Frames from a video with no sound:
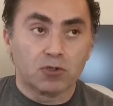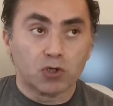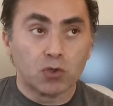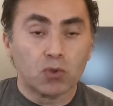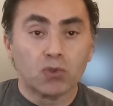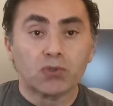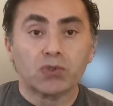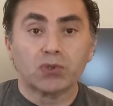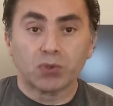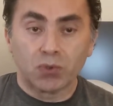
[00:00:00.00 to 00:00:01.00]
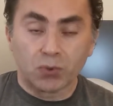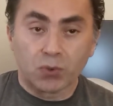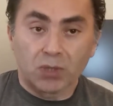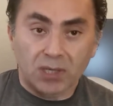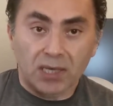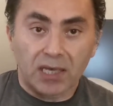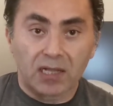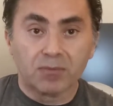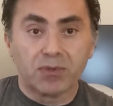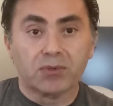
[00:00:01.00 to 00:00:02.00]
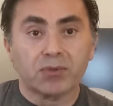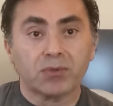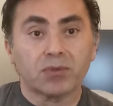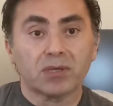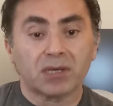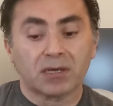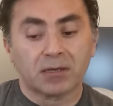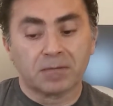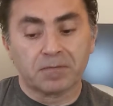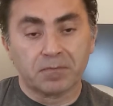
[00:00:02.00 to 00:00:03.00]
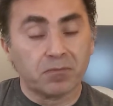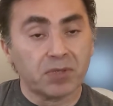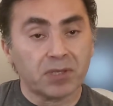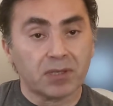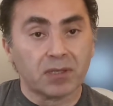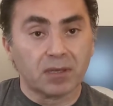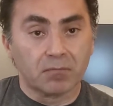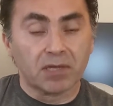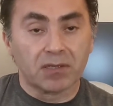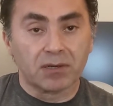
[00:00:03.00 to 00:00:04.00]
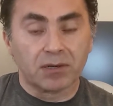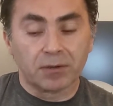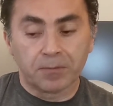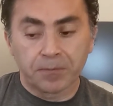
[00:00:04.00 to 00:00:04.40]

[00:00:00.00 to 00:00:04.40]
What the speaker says: choose to help you be a mentor.